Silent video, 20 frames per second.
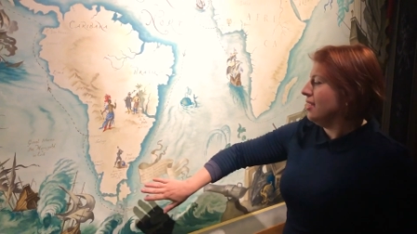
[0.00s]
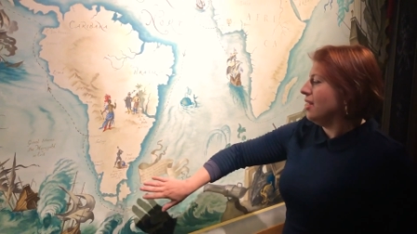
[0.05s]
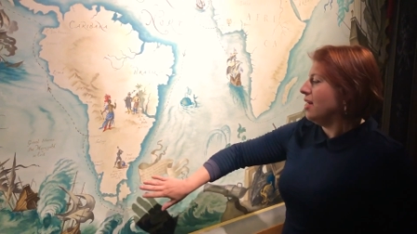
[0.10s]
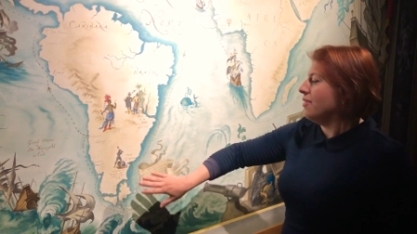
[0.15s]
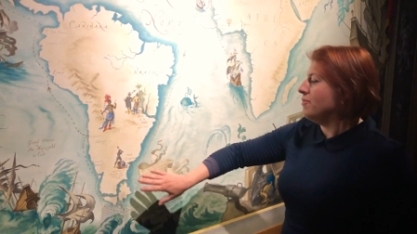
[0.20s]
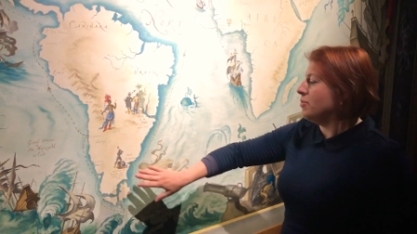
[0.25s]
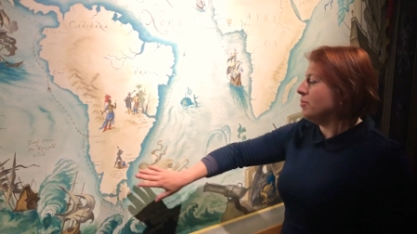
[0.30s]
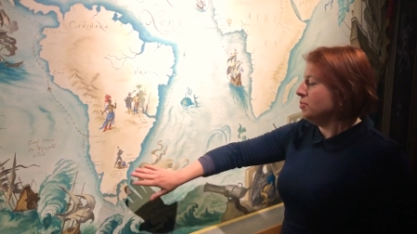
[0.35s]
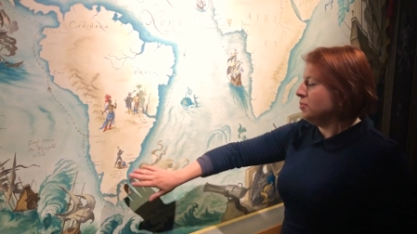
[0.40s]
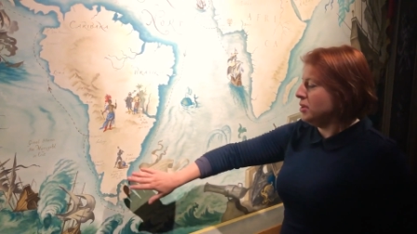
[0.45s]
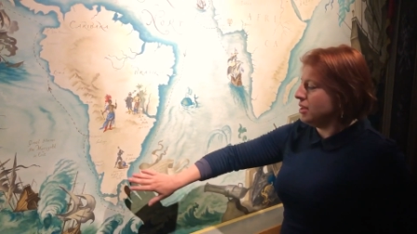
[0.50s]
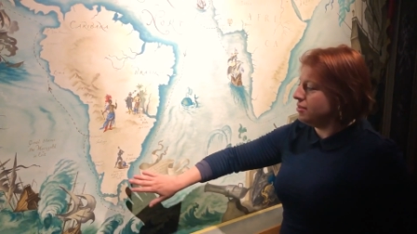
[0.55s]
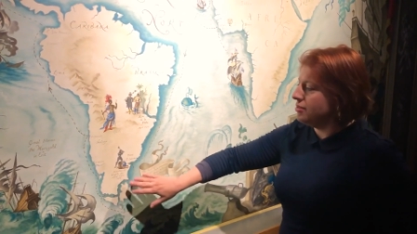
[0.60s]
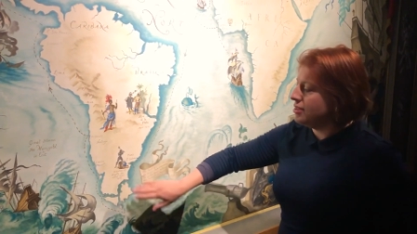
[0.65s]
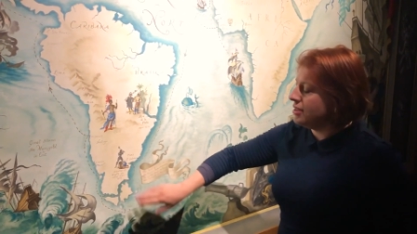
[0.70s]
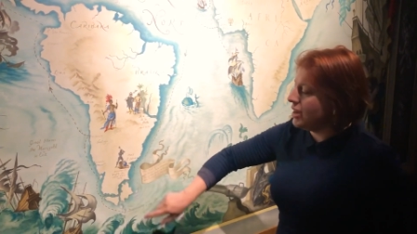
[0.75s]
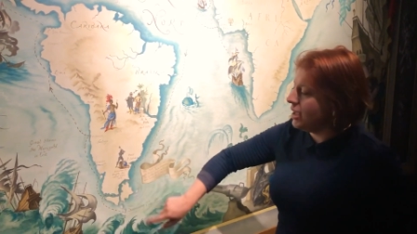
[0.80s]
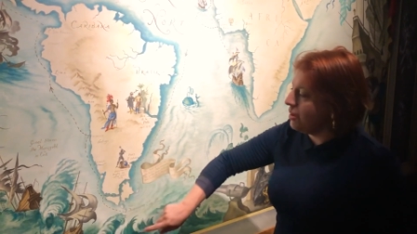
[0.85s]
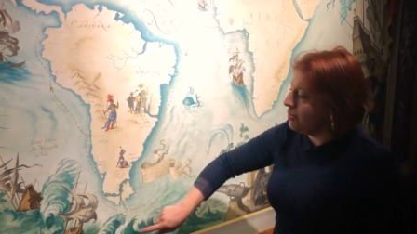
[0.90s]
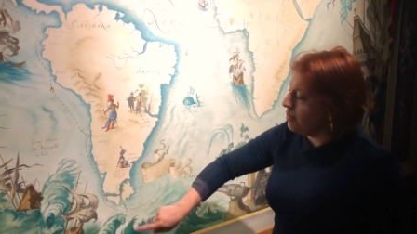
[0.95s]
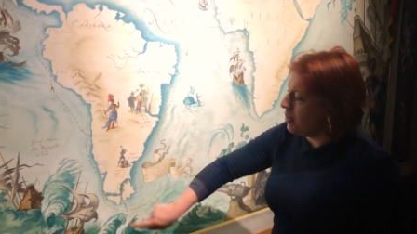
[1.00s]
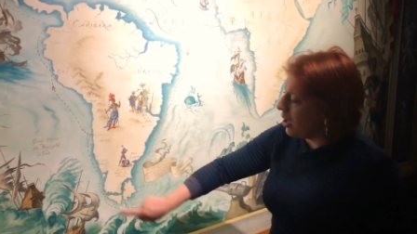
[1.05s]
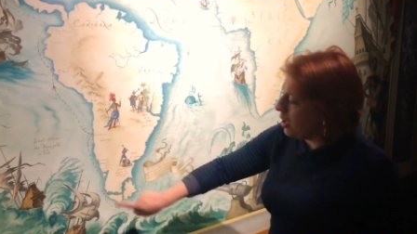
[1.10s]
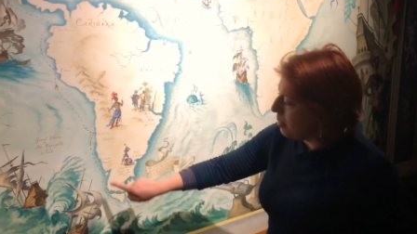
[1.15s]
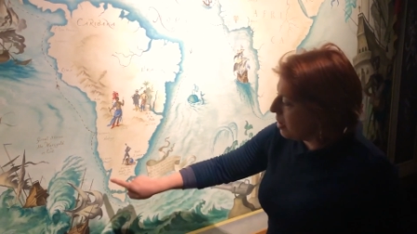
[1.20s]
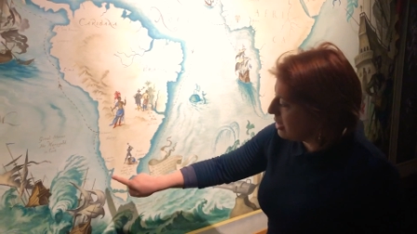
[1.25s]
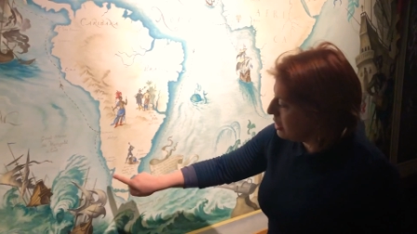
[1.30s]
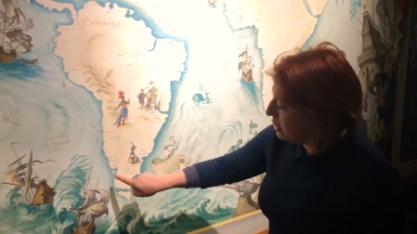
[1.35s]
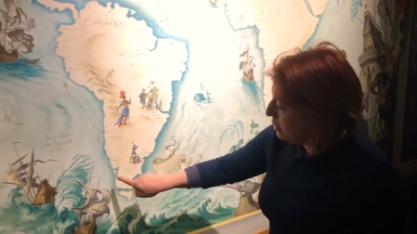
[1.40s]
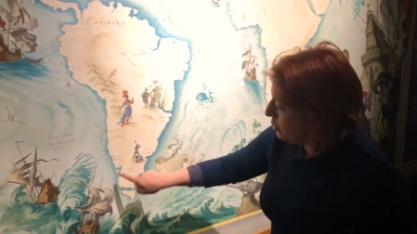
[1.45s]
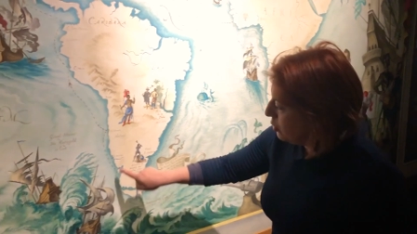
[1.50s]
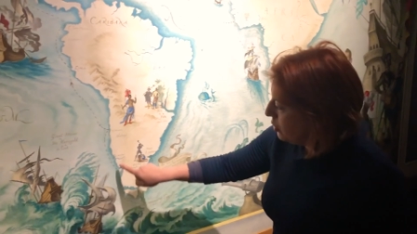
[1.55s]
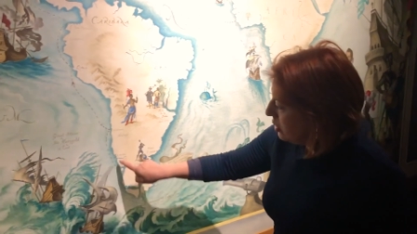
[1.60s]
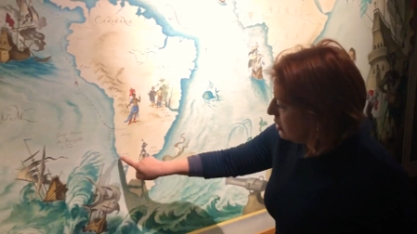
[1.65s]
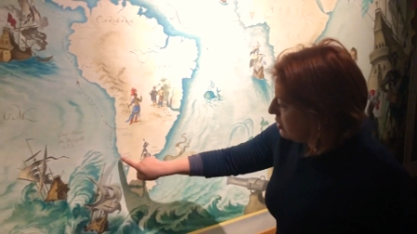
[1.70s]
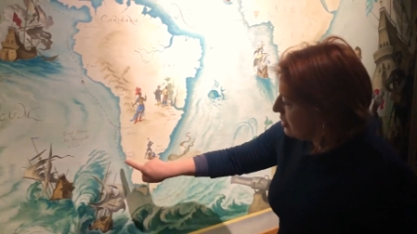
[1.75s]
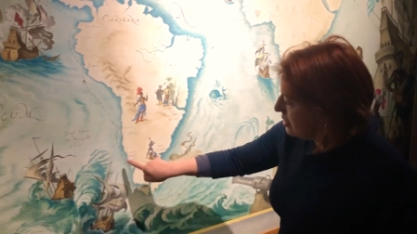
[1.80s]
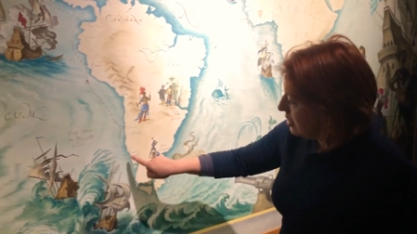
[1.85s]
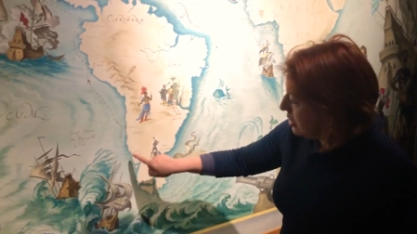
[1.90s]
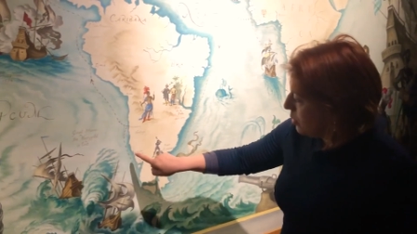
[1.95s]
for mutiny, but I'm actually more
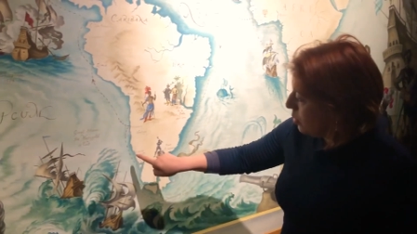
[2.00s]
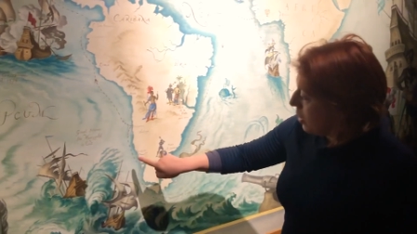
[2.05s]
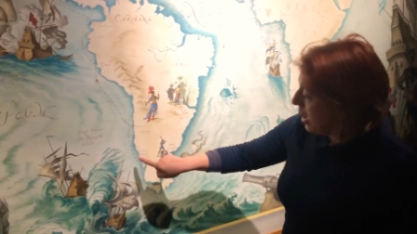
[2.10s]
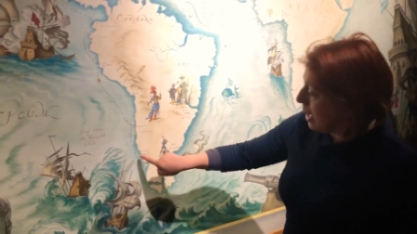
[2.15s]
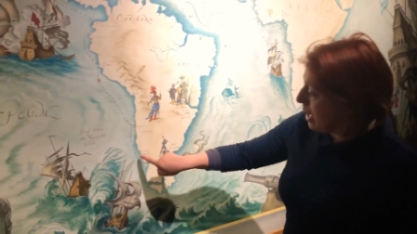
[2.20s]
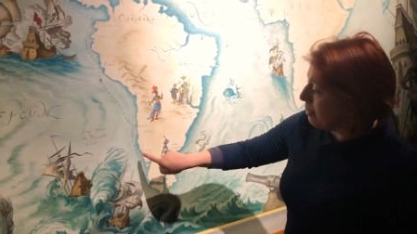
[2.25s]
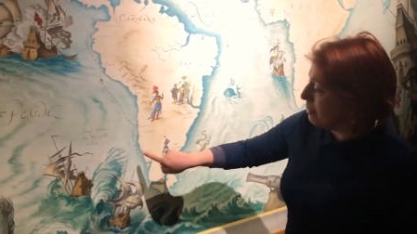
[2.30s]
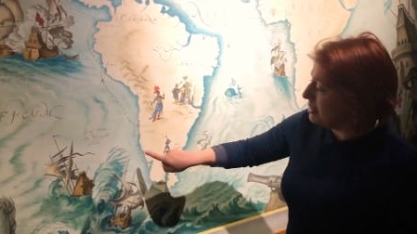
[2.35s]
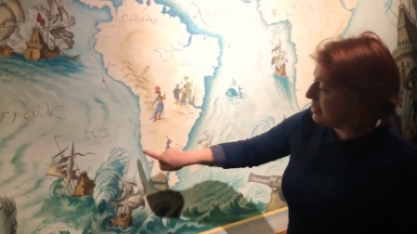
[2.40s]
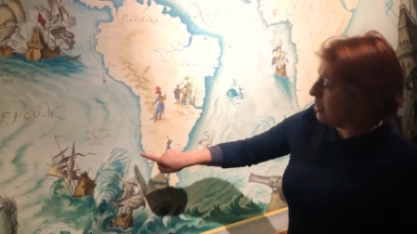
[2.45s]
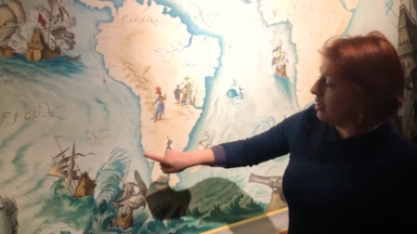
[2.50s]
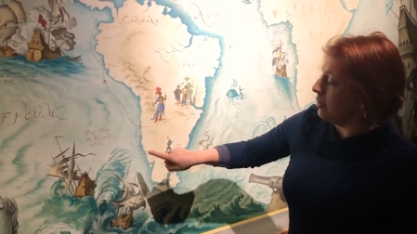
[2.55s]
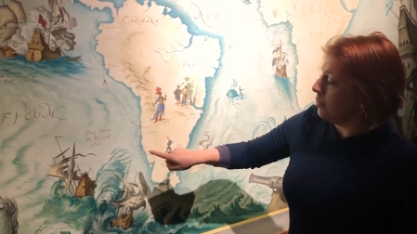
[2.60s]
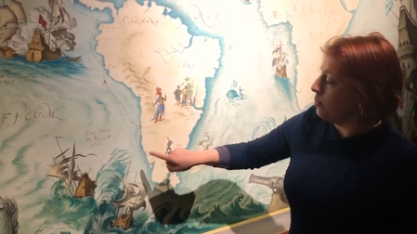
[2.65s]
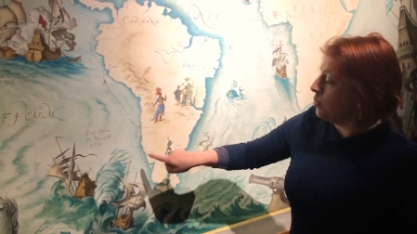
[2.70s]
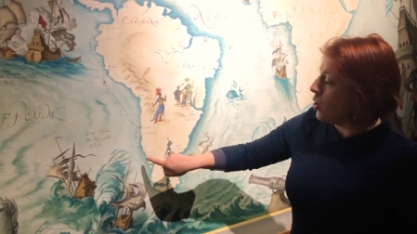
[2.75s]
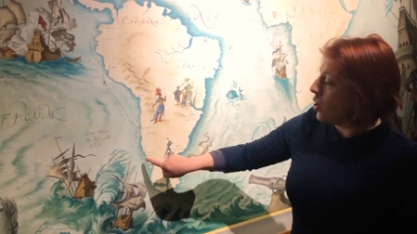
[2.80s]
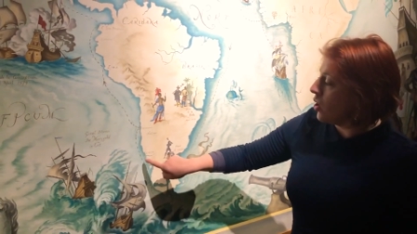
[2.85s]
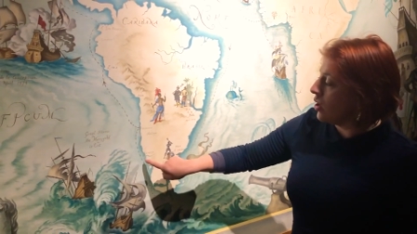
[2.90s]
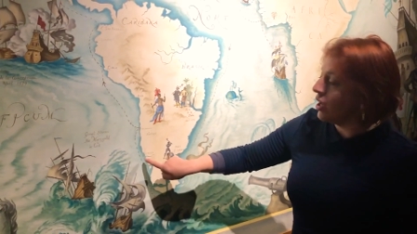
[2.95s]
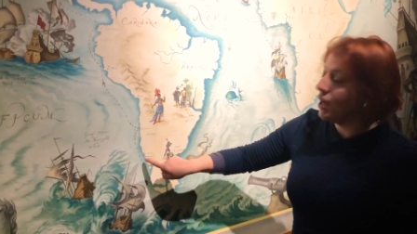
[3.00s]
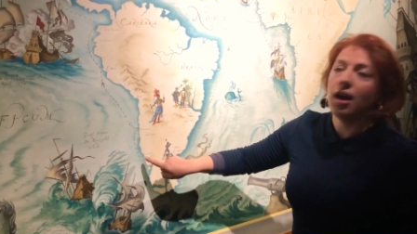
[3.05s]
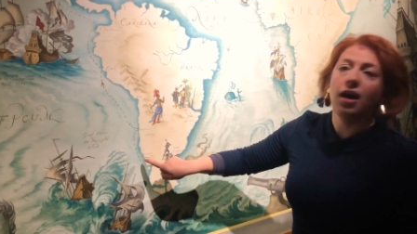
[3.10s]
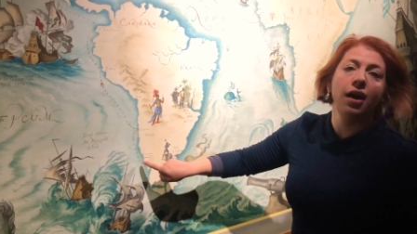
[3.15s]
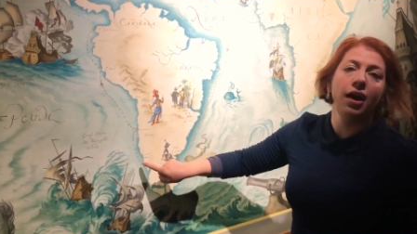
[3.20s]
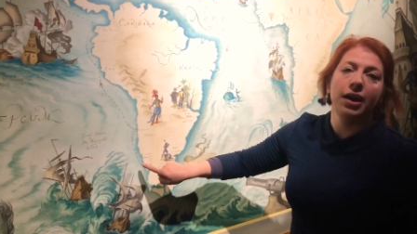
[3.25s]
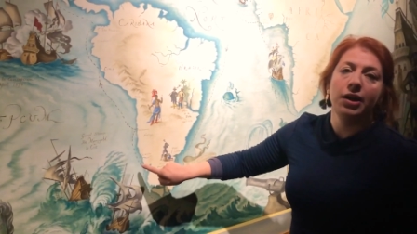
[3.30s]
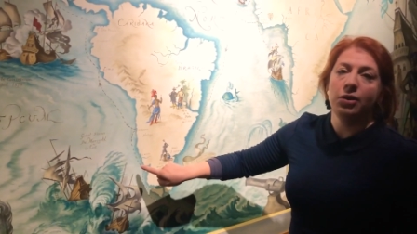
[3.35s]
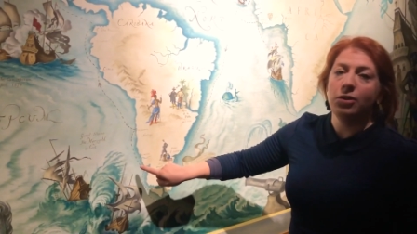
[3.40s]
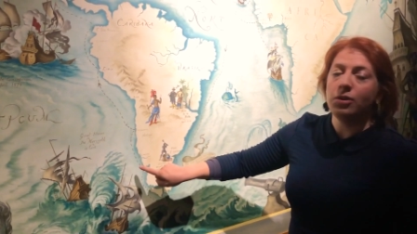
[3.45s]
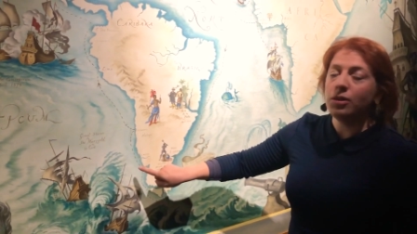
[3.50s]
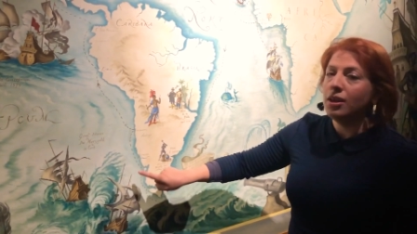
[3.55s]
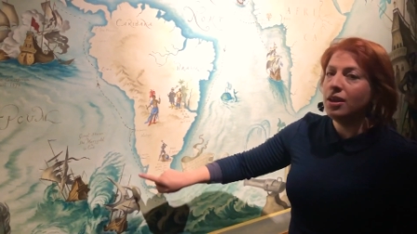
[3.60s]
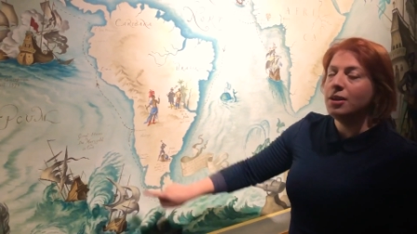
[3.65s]
interested in what happens at Mocha Isle,